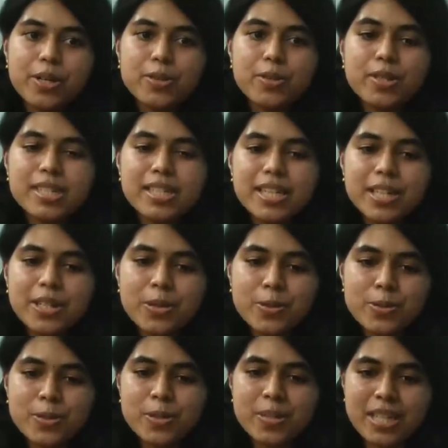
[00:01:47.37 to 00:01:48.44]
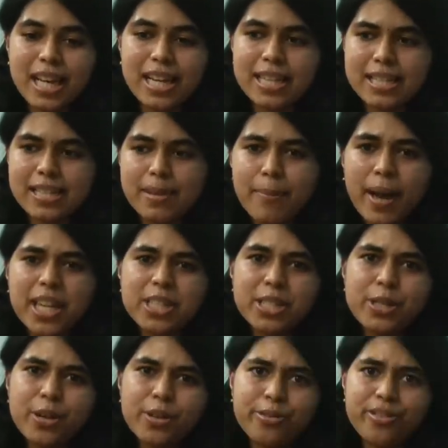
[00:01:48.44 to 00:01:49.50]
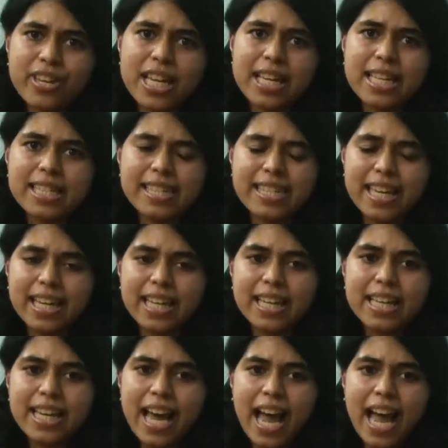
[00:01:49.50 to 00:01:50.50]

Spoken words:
So sir used to tell us, imagine you're feeling sick,